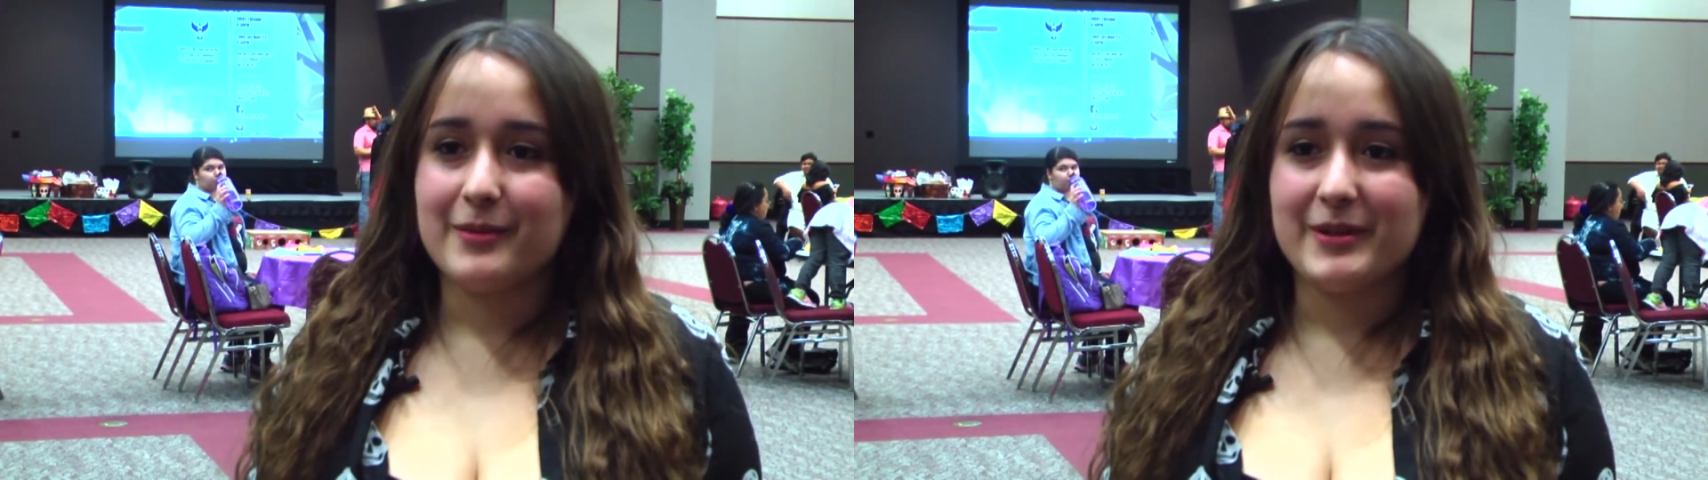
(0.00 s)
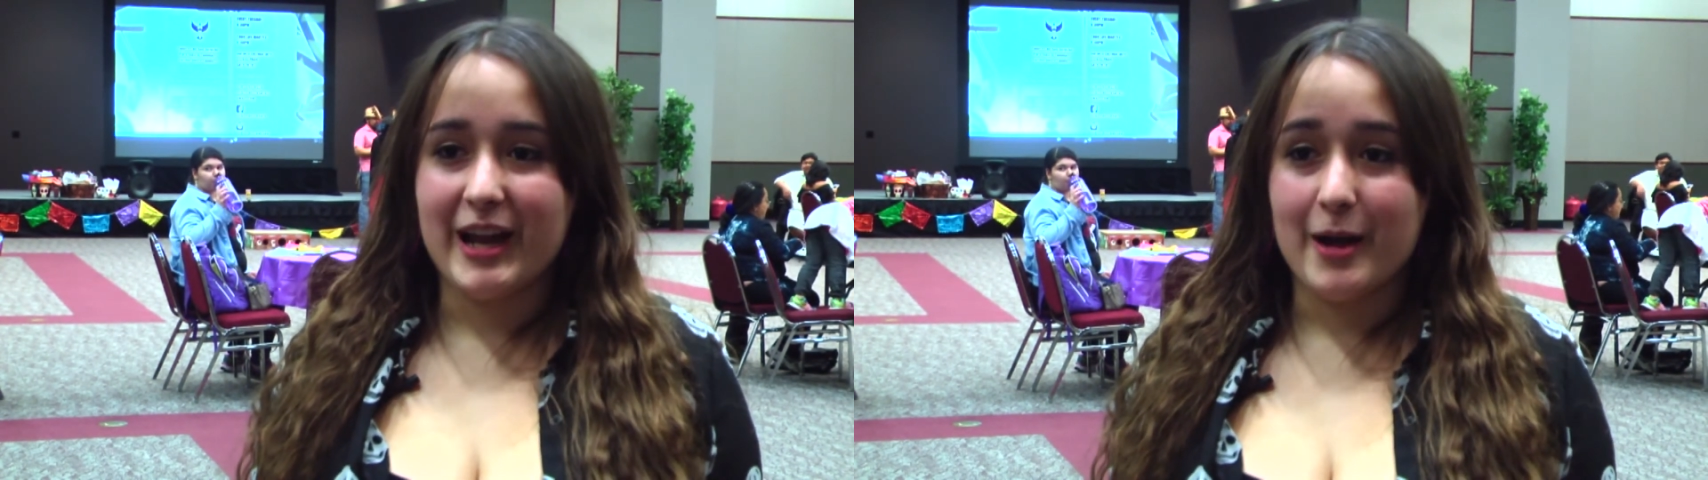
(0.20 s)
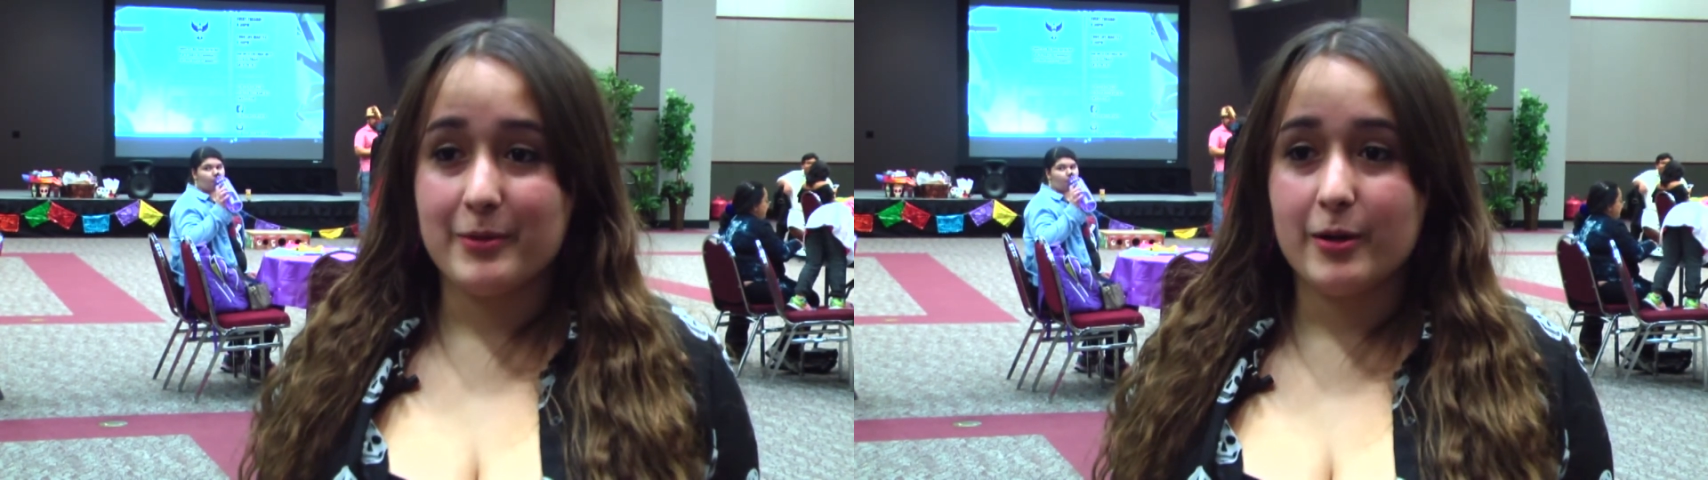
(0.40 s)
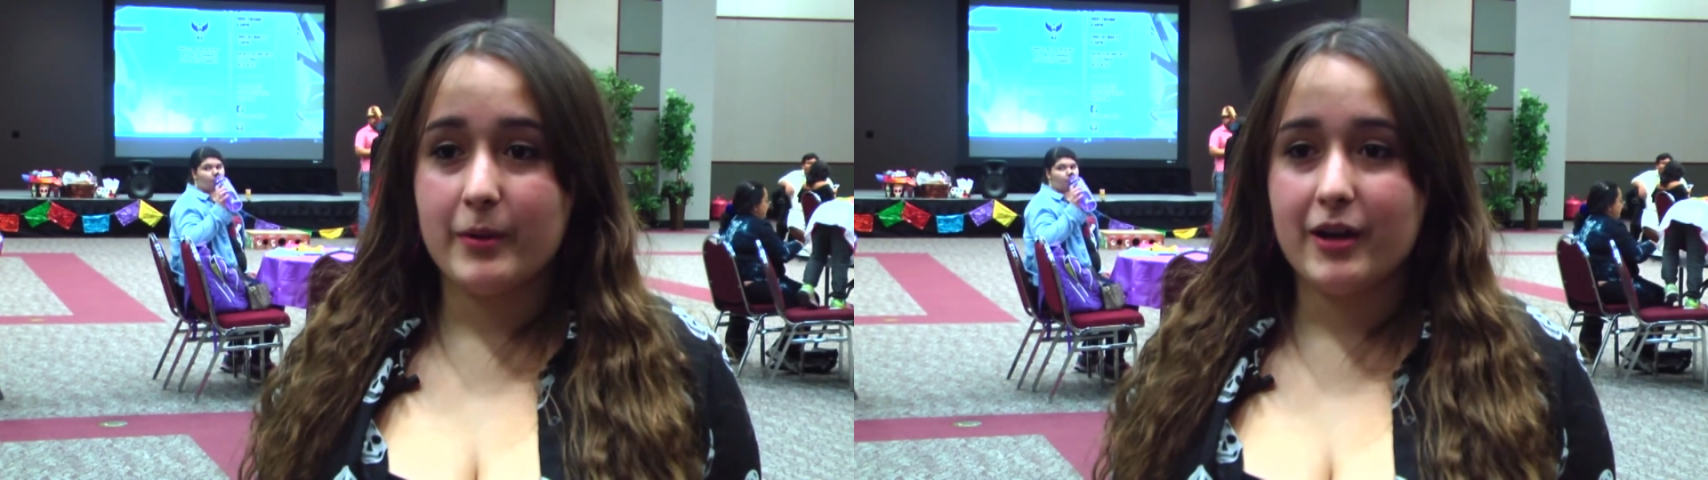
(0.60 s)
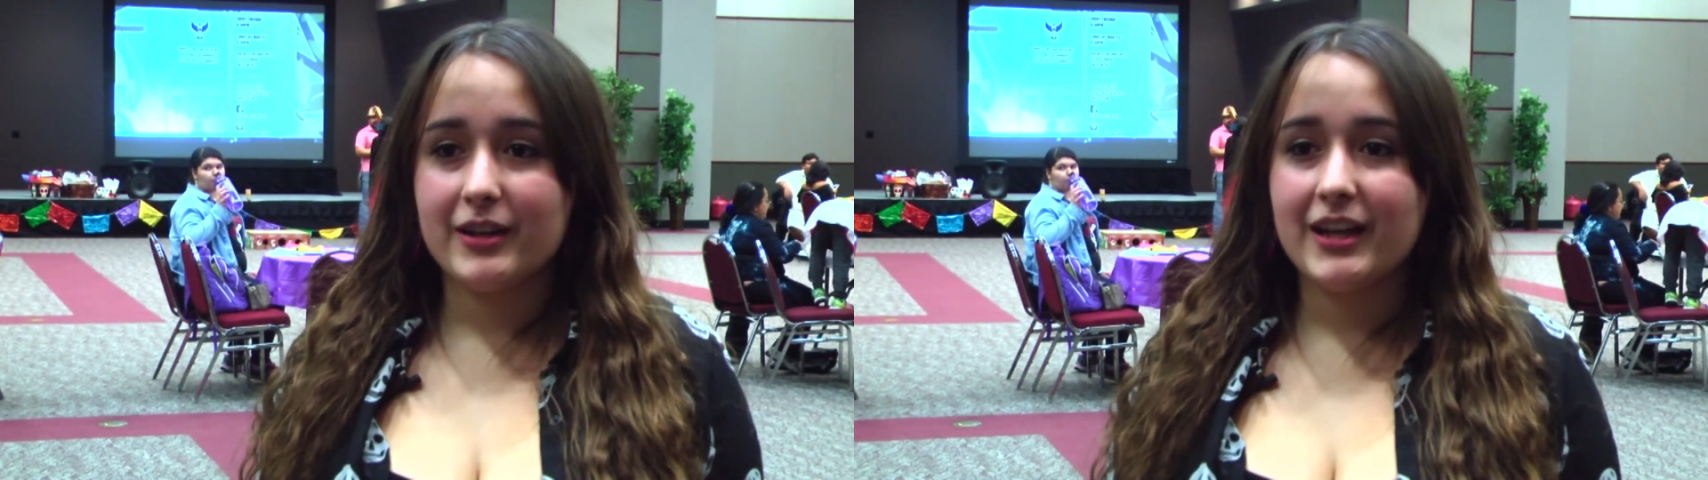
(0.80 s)
and be happy
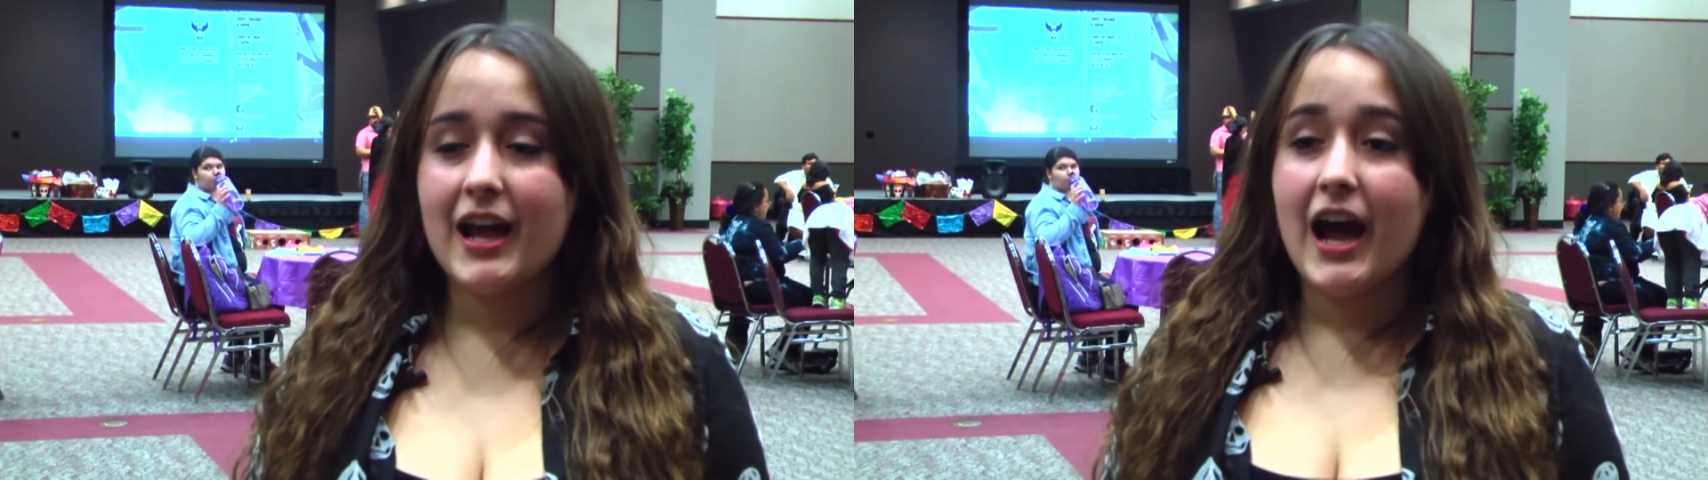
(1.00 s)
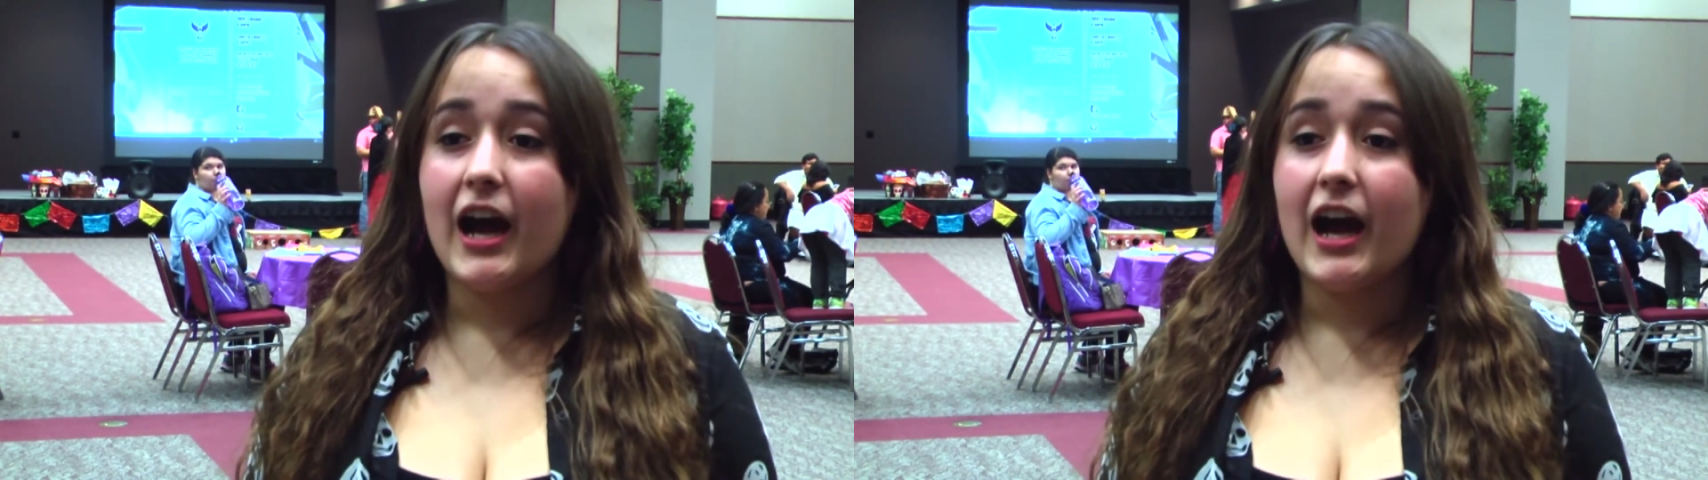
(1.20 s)
about it.